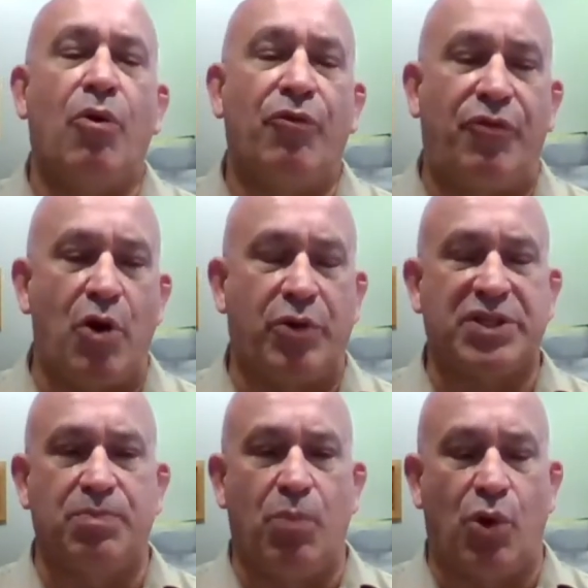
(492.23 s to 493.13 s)

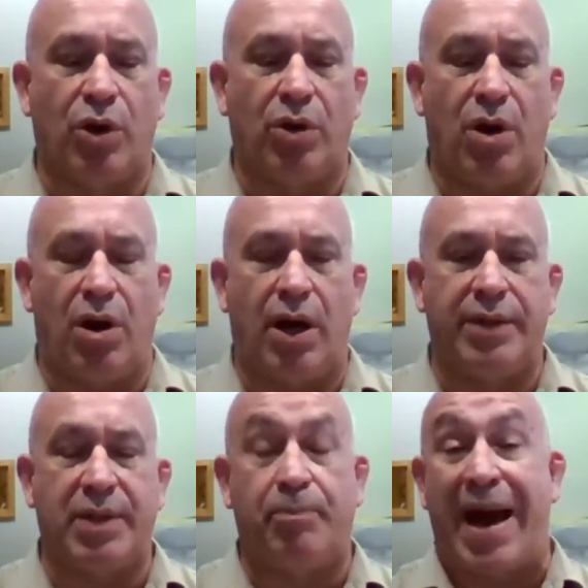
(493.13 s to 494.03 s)
Focus more
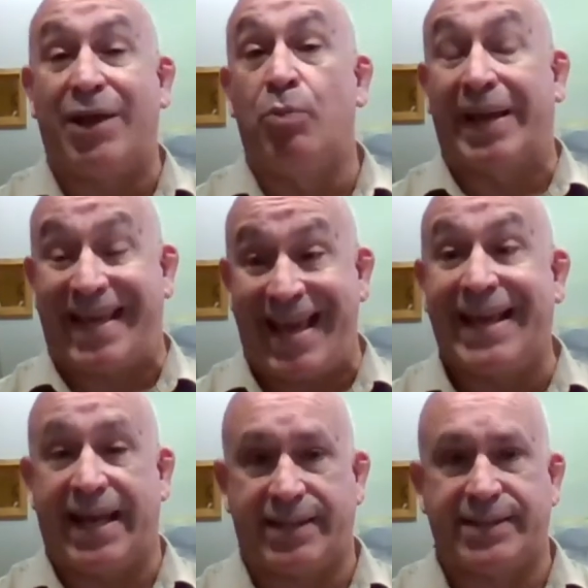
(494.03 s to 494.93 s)
on the
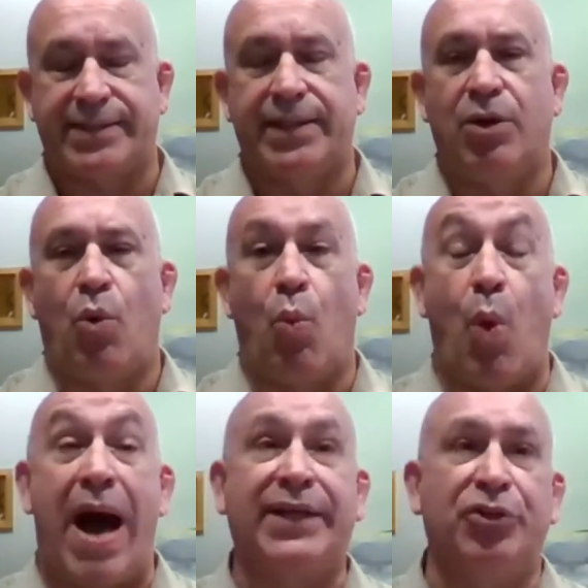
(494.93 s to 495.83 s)
biomechanics.
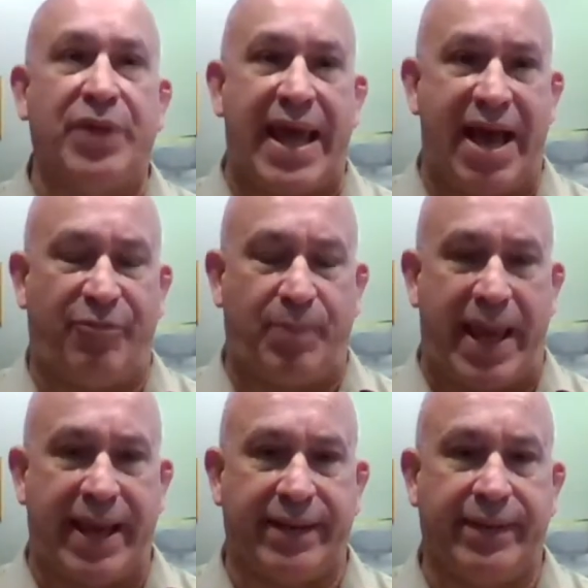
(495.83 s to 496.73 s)
Why do they have
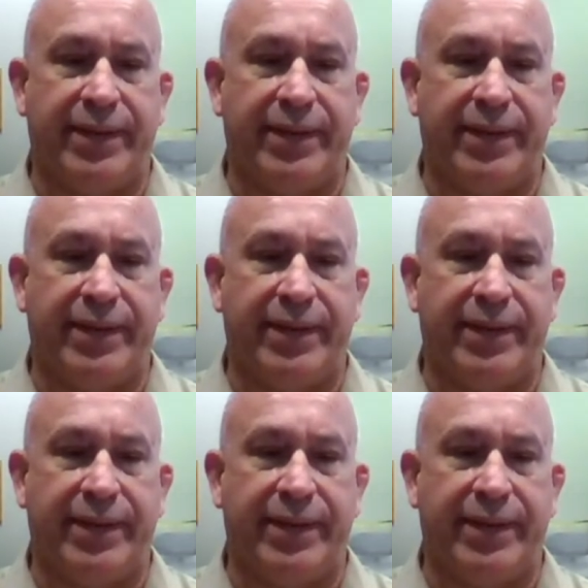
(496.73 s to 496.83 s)
pain?